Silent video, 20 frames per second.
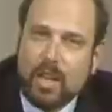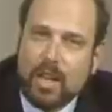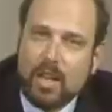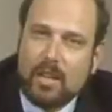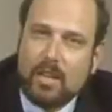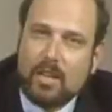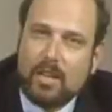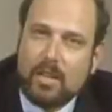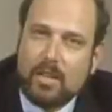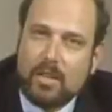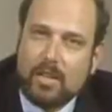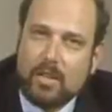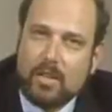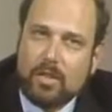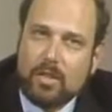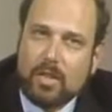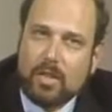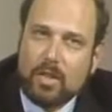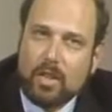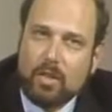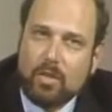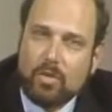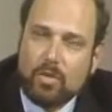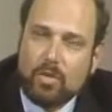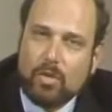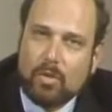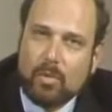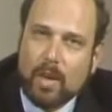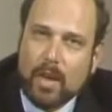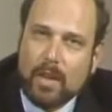presented this to the
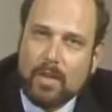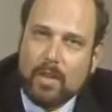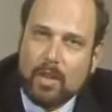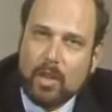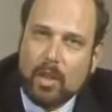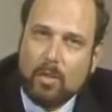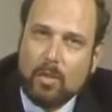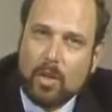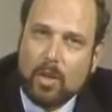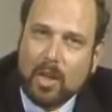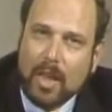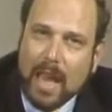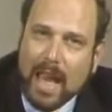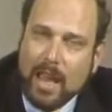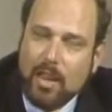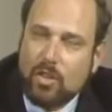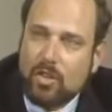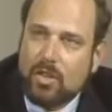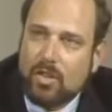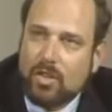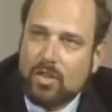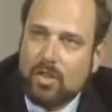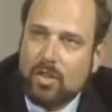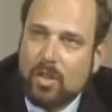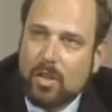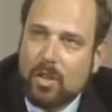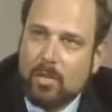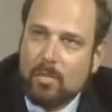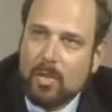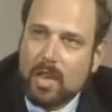user in a way that
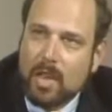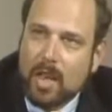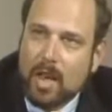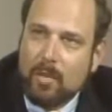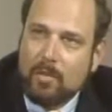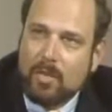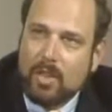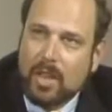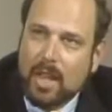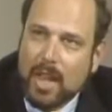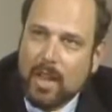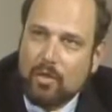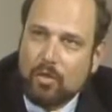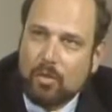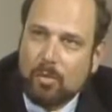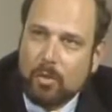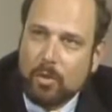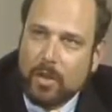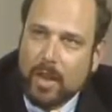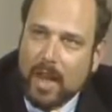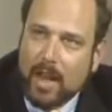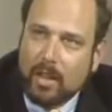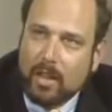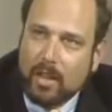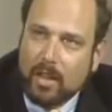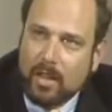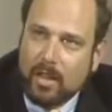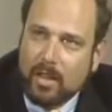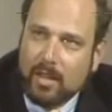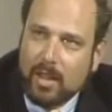communications becomes a natural
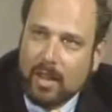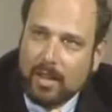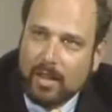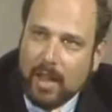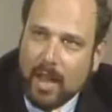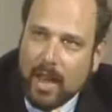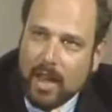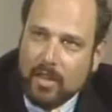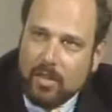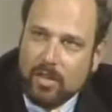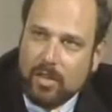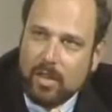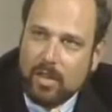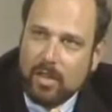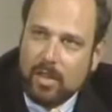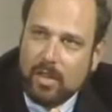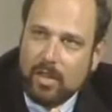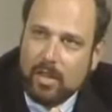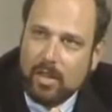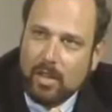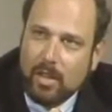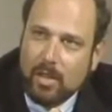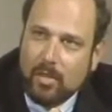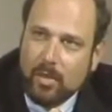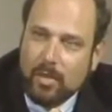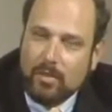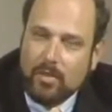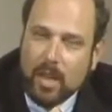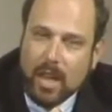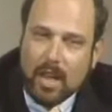modality at last.
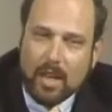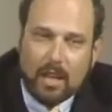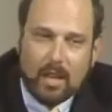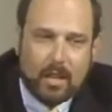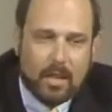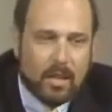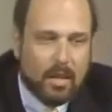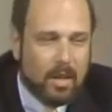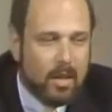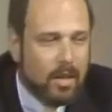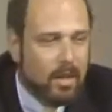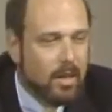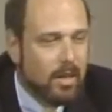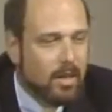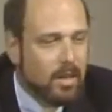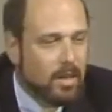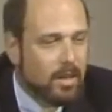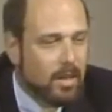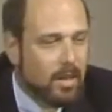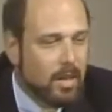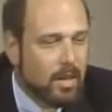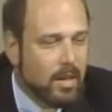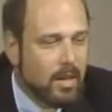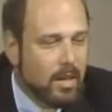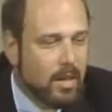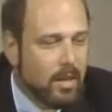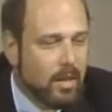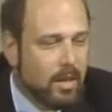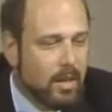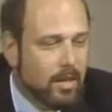We've taken
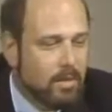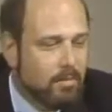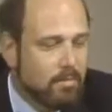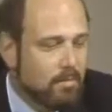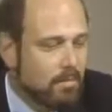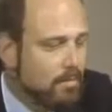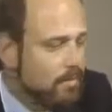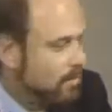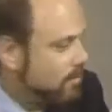the